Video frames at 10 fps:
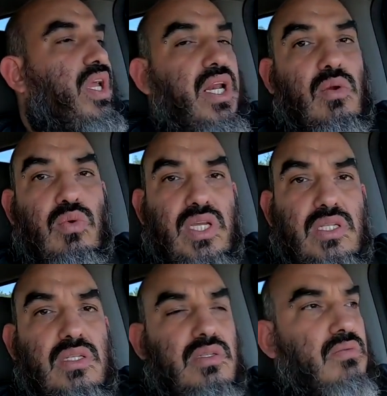we're gonna
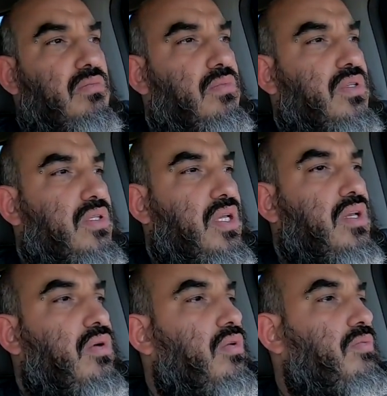read
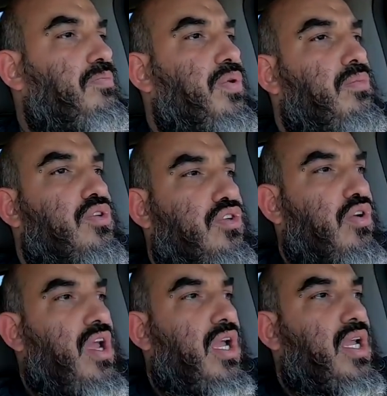signal pretty much
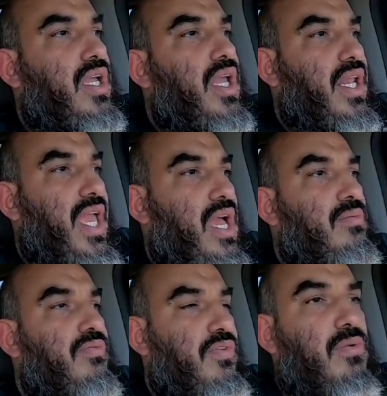crank and
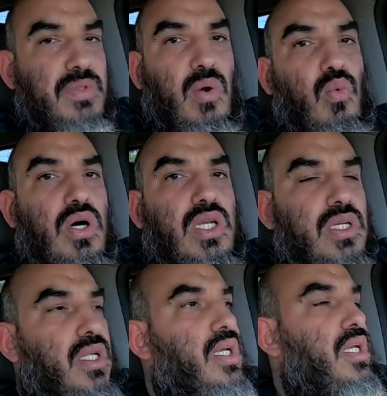cam from that
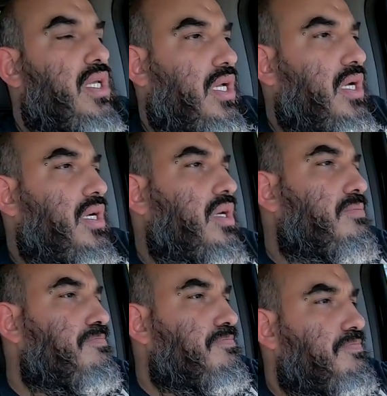one
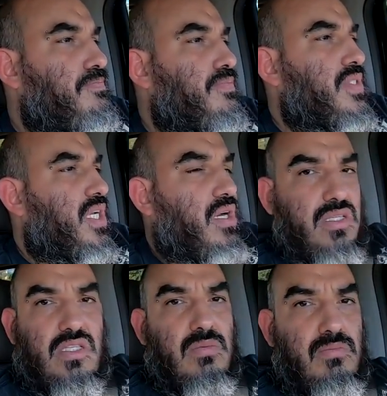um,
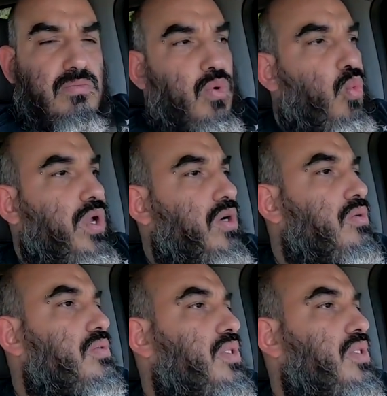custom wheel